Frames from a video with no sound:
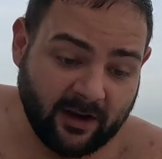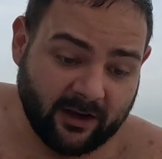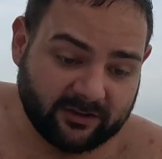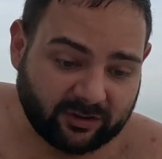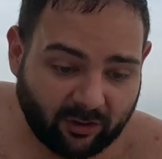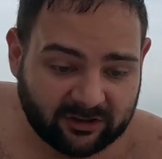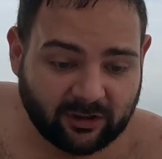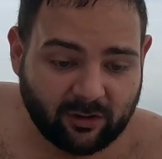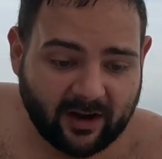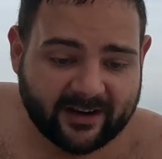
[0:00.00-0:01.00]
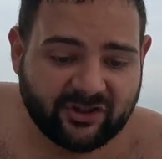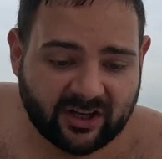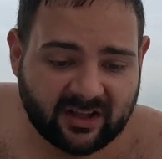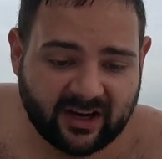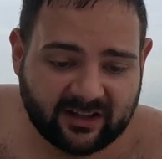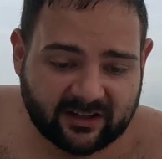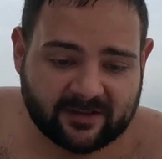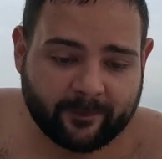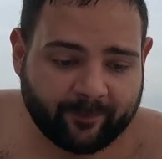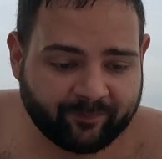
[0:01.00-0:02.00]
salt chlorine
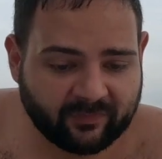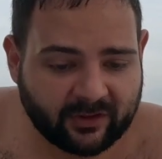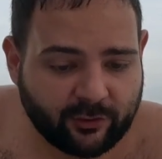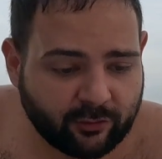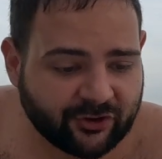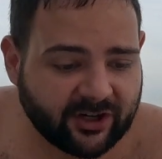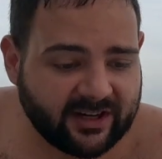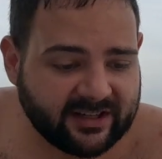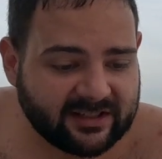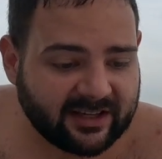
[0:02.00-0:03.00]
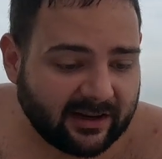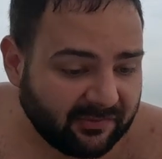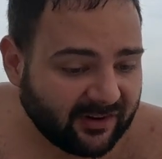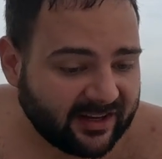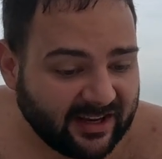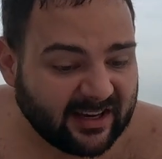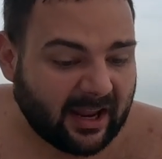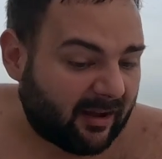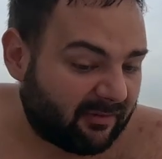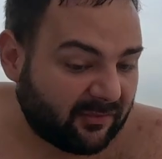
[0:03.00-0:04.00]
generators usually self-clean
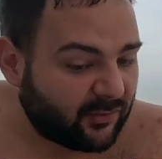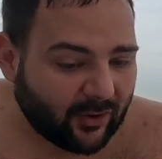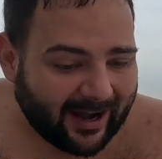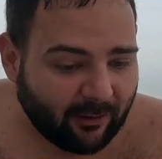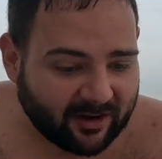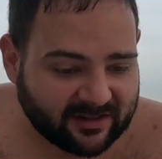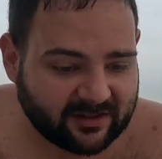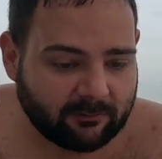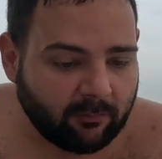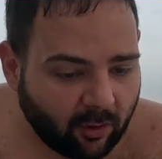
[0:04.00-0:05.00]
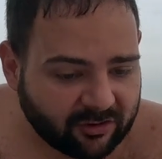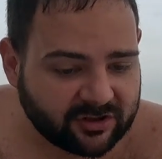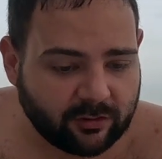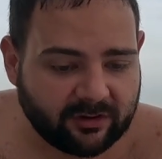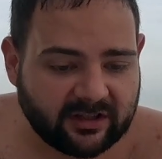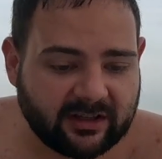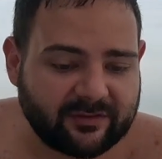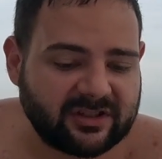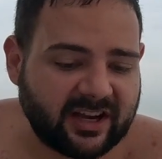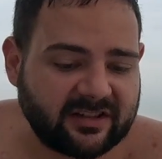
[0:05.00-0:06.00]
every few hours. Most units have
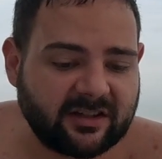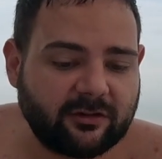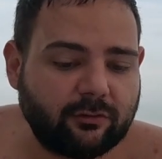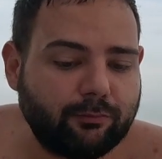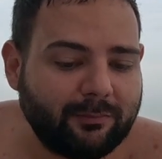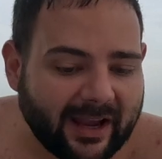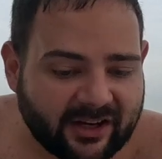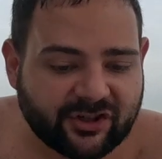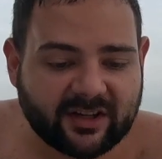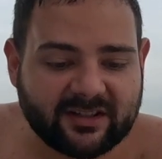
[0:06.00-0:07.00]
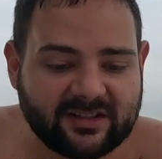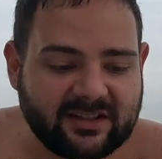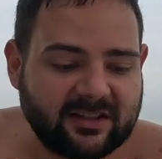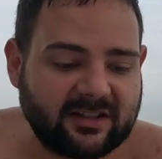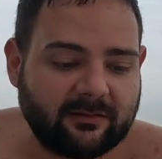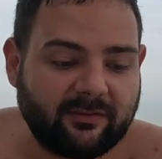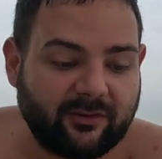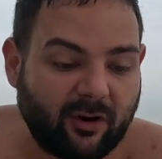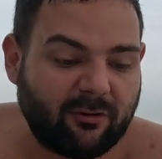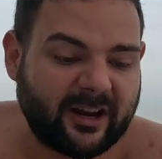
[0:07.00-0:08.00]
sensors to measure the system's
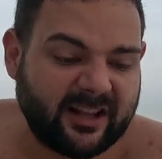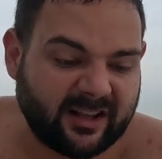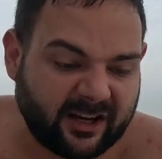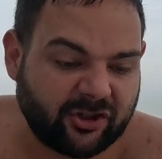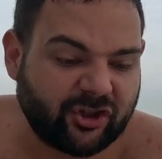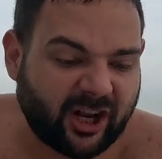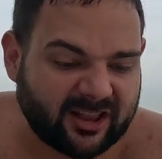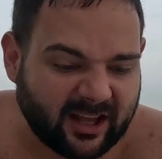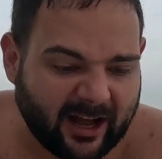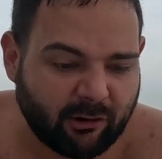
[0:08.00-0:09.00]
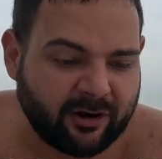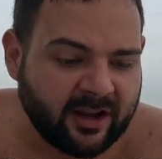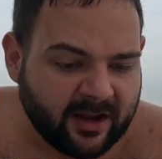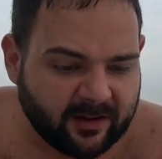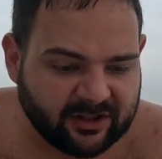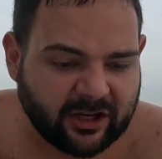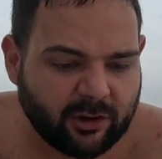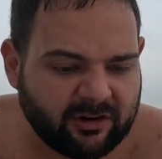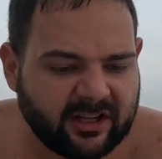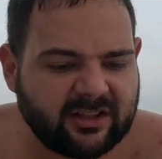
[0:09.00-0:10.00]
flow rate and shut down the
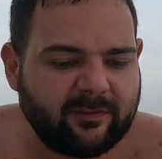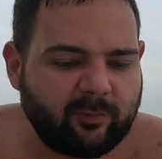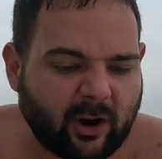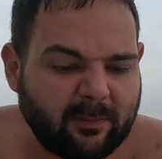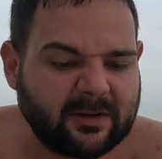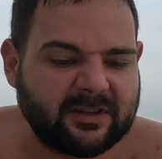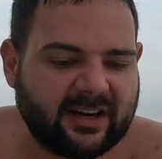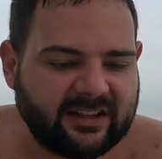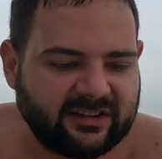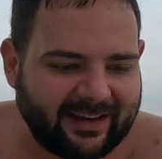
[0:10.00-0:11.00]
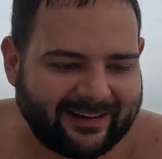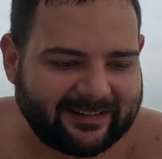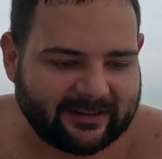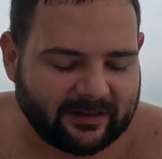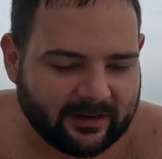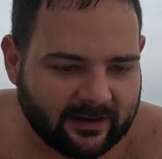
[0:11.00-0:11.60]
unit if problems are detected.